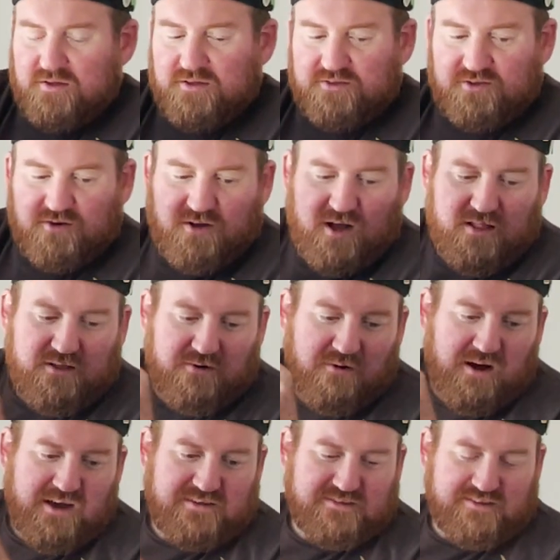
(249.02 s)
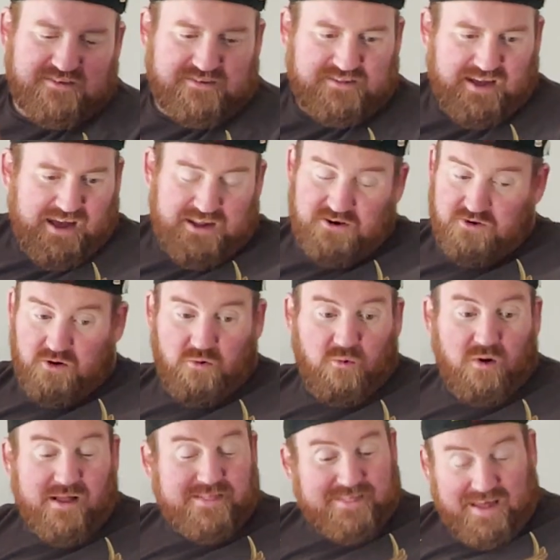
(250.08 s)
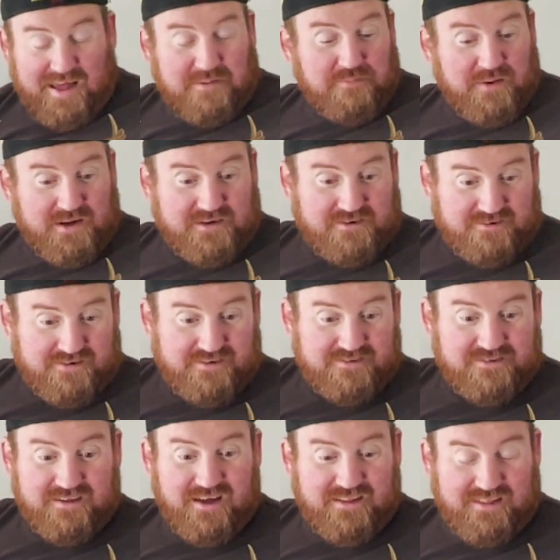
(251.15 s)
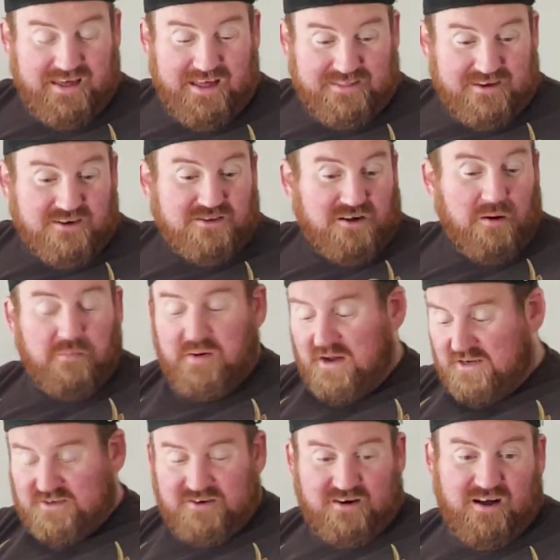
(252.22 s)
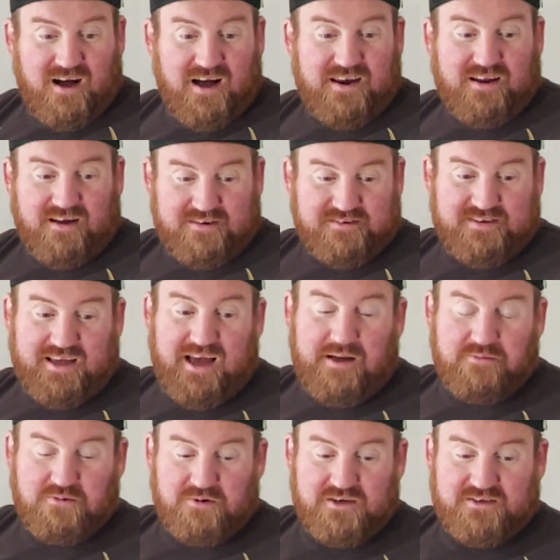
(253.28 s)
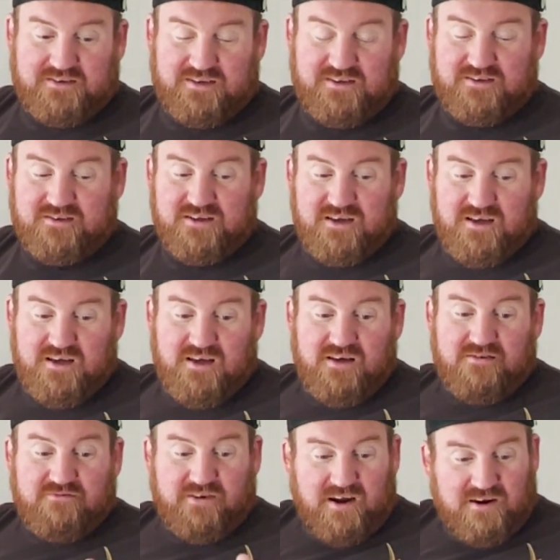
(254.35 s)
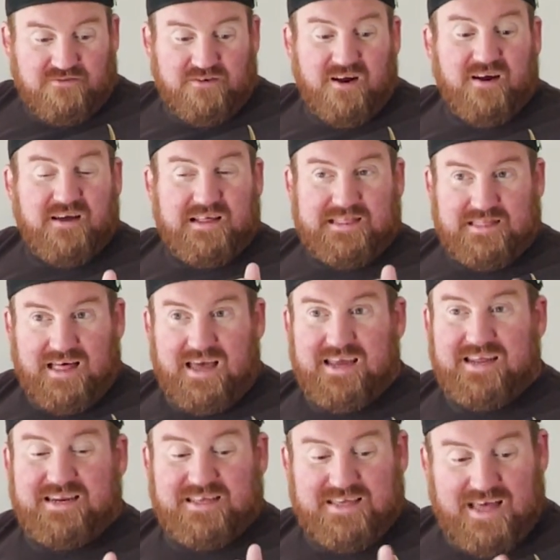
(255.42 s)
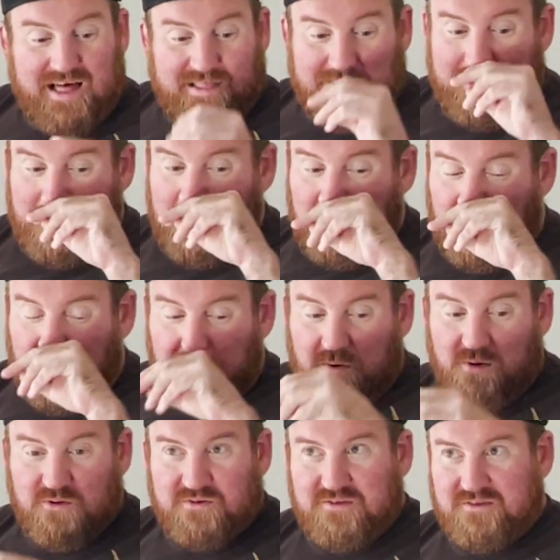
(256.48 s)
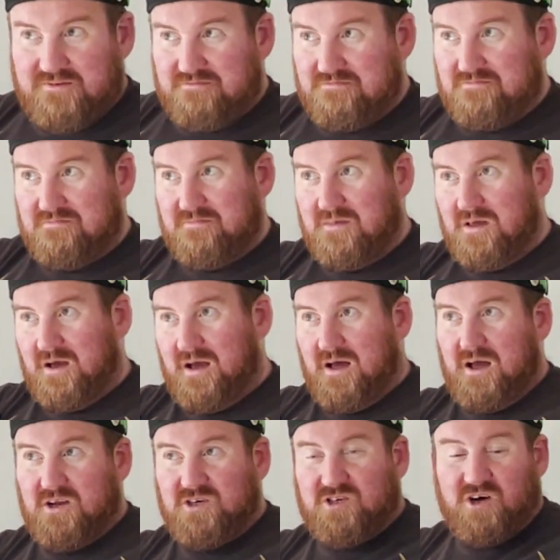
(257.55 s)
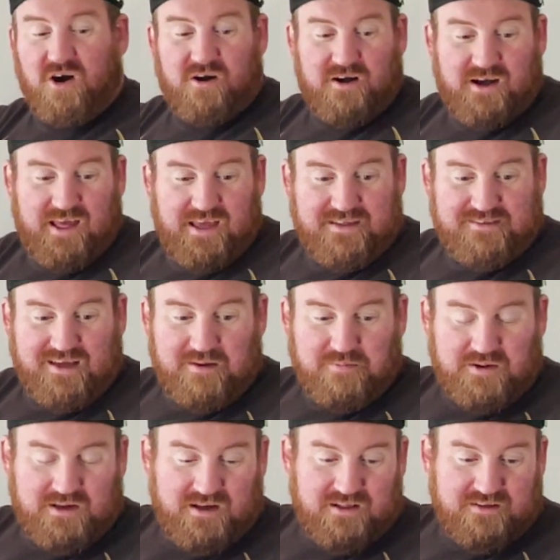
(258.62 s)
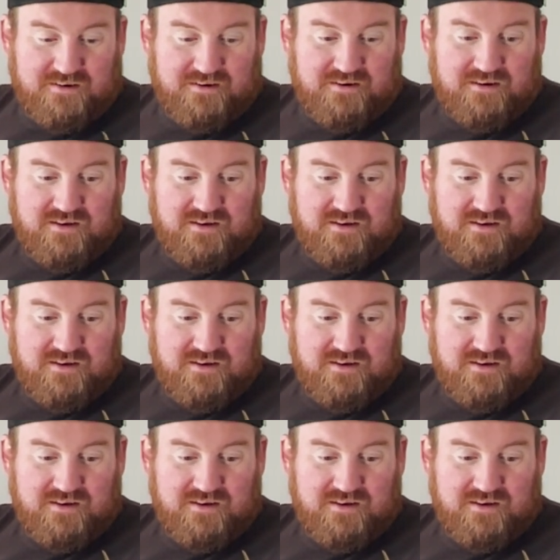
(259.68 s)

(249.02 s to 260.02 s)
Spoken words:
So color-wise, I don't know what that picture is then. There's a picture on Untapped which is very, very light yellow, almost Chardonnay type of color.